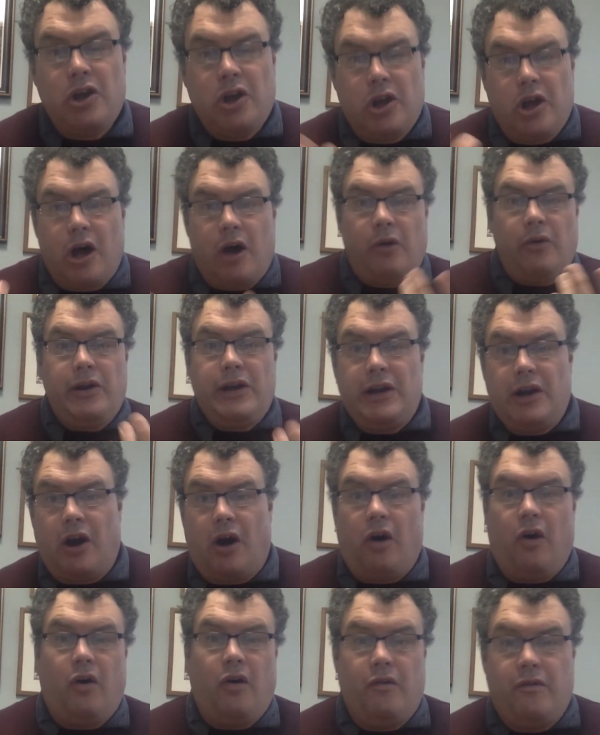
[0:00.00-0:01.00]
going
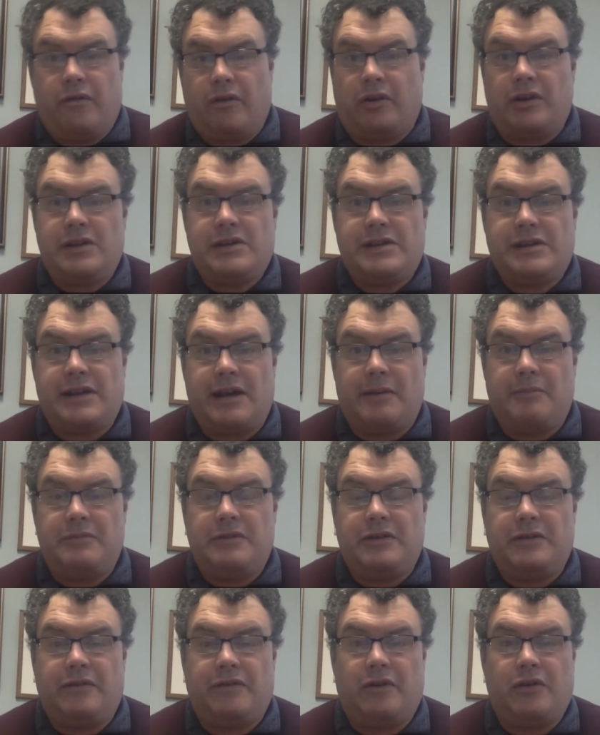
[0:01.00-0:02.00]
over
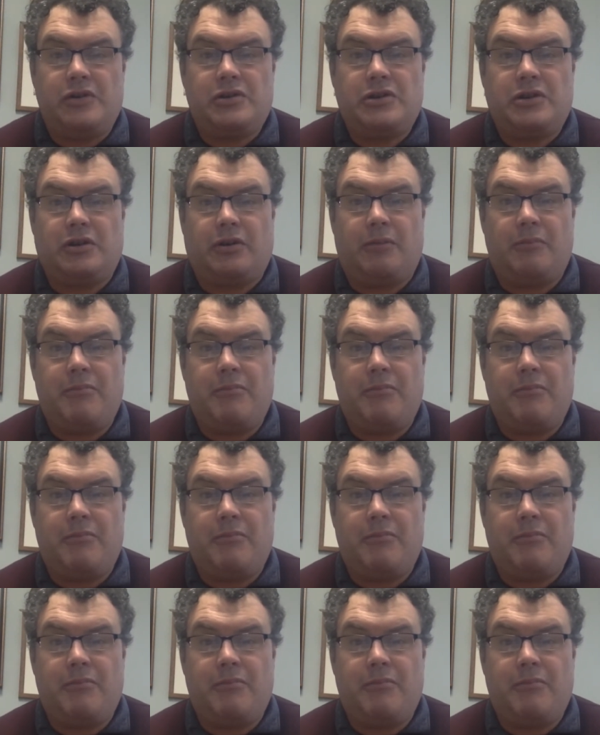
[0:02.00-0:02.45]
some devotional